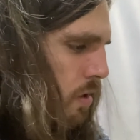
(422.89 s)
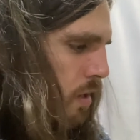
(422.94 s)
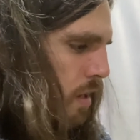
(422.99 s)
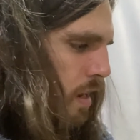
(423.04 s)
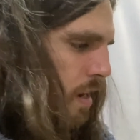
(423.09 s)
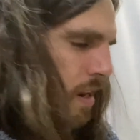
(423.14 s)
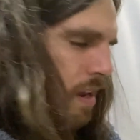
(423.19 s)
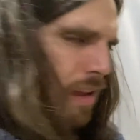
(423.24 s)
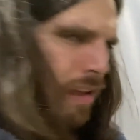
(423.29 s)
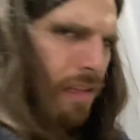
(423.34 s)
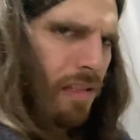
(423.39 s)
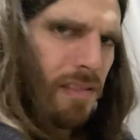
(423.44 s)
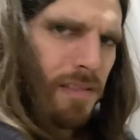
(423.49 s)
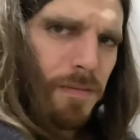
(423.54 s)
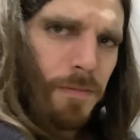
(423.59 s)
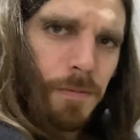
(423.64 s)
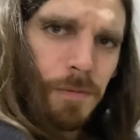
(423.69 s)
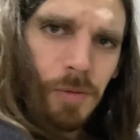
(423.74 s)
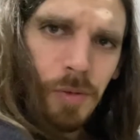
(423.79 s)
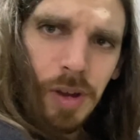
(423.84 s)
it
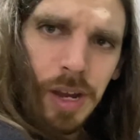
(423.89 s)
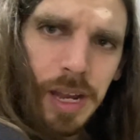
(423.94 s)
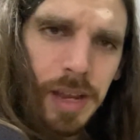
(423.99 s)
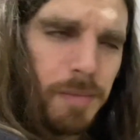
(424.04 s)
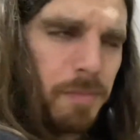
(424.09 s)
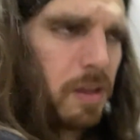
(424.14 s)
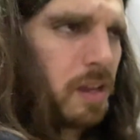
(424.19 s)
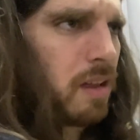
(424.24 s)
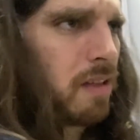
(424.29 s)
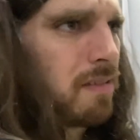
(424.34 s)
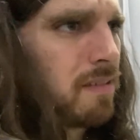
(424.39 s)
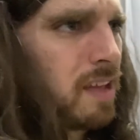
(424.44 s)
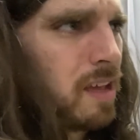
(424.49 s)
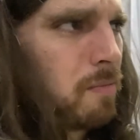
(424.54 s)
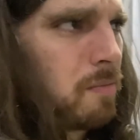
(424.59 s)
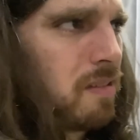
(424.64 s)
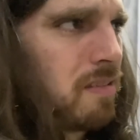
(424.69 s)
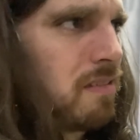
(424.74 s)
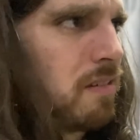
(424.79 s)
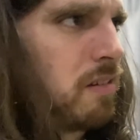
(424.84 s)
is free because
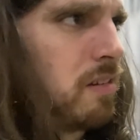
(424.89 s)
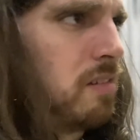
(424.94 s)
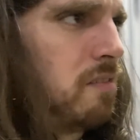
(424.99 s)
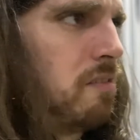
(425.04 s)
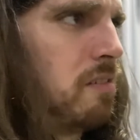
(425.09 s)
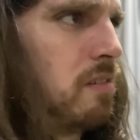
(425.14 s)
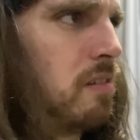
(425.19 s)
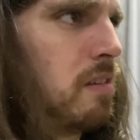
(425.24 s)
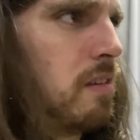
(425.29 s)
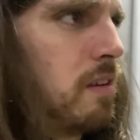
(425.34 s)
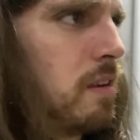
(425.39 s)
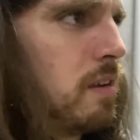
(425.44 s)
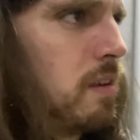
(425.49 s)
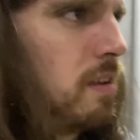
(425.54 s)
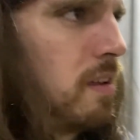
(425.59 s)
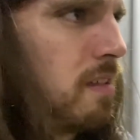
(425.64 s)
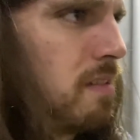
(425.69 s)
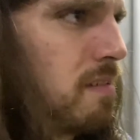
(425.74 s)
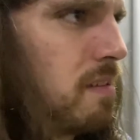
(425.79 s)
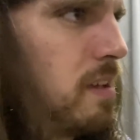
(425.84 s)
Amazon
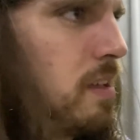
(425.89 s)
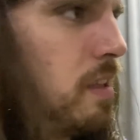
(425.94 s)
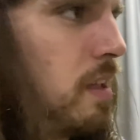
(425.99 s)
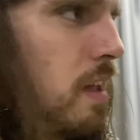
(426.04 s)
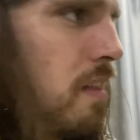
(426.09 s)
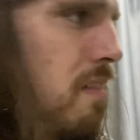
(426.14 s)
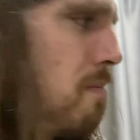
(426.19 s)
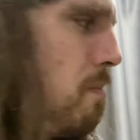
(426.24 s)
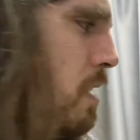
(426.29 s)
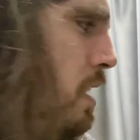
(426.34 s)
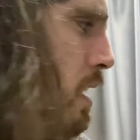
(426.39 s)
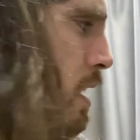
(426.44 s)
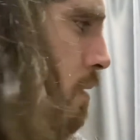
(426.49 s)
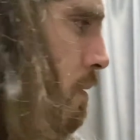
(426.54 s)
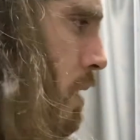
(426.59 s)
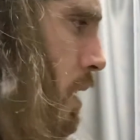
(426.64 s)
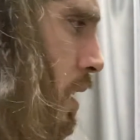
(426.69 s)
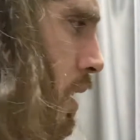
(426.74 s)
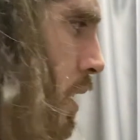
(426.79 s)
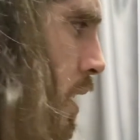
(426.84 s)
has been
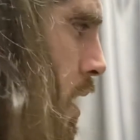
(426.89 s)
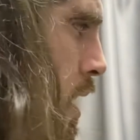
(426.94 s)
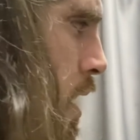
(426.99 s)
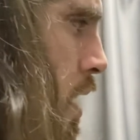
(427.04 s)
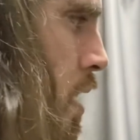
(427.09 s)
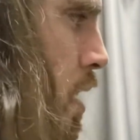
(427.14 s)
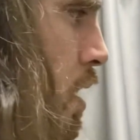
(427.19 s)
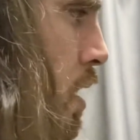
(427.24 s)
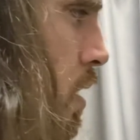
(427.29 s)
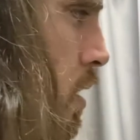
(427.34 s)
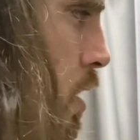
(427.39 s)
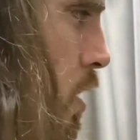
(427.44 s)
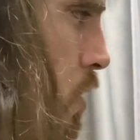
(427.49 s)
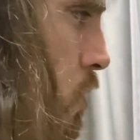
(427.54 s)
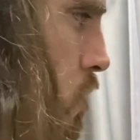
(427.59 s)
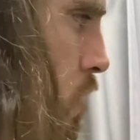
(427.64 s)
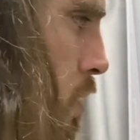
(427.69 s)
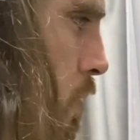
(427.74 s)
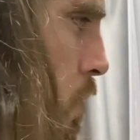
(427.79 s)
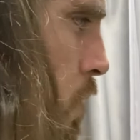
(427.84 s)
giving
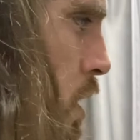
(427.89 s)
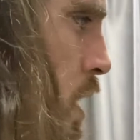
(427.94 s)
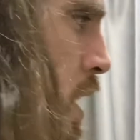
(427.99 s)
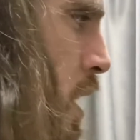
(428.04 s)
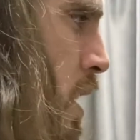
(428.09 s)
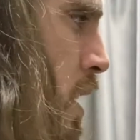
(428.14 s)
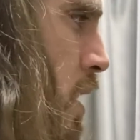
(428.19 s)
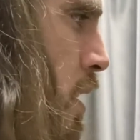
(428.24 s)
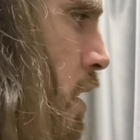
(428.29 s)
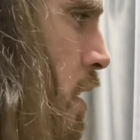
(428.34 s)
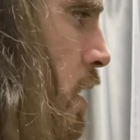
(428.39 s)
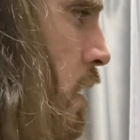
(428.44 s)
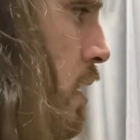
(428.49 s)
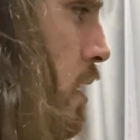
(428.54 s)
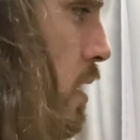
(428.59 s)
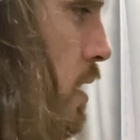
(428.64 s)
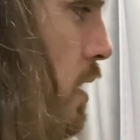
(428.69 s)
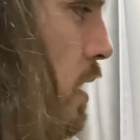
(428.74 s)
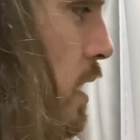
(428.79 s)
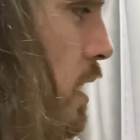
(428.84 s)
Ogunachove
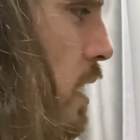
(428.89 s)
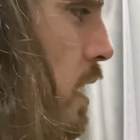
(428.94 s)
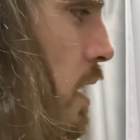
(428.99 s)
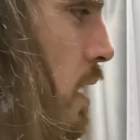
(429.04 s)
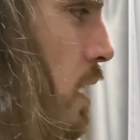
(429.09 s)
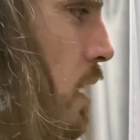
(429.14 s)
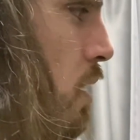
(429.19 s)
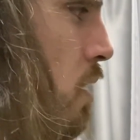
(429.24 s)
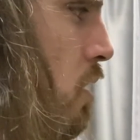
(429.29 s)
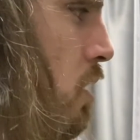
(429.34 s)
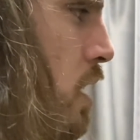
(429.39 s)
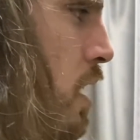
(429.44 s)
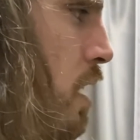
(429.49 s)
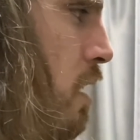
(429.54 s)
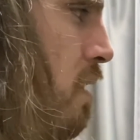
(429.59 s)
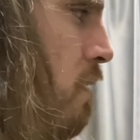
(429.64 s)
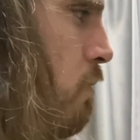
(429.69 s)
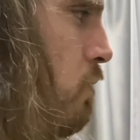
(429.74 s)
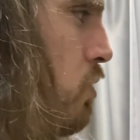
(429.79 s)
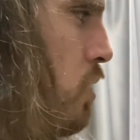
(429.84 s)
all
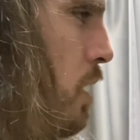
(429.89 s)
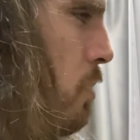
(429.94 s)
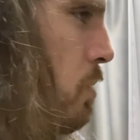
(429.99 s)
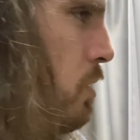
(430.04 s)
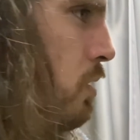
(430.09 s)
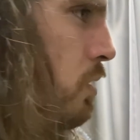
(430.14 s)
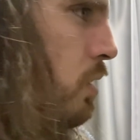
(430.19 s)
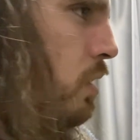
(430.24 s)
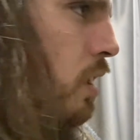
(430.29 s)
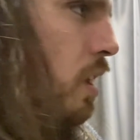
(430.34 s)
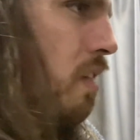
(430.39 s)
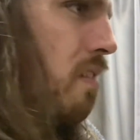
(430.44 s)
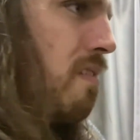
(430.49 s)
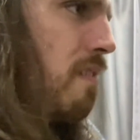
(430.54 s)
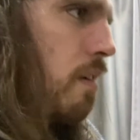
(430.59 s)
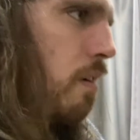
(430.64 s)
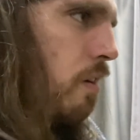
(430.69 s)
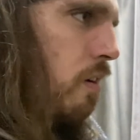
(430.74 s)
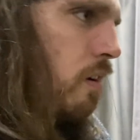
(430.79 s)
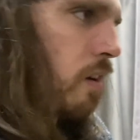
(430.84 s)
kinds of trouble because
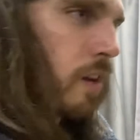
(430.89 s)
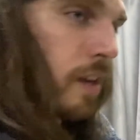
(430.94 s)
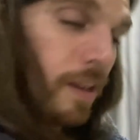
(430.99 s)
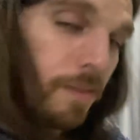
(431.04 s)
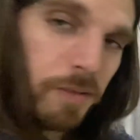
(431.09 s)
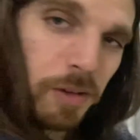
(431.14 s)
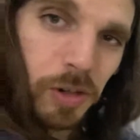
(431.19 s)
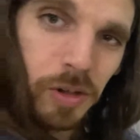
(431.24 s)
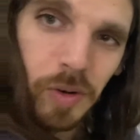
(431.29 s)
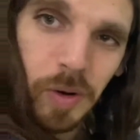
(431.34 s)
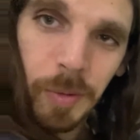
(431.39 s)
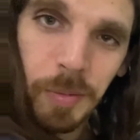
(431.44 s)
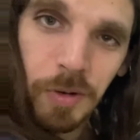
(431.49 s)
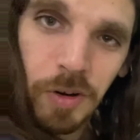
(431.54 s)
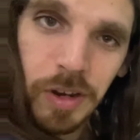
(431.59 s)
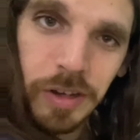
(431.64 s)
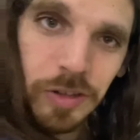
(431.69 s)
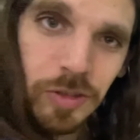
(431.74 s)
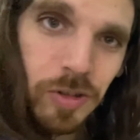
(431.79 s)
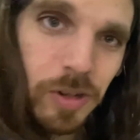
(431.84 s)
they're an evil
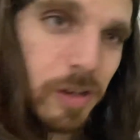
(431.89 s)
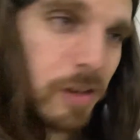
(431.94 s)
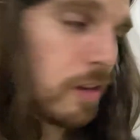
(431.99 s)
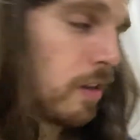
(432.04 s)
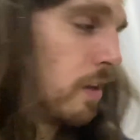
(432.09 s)
corporation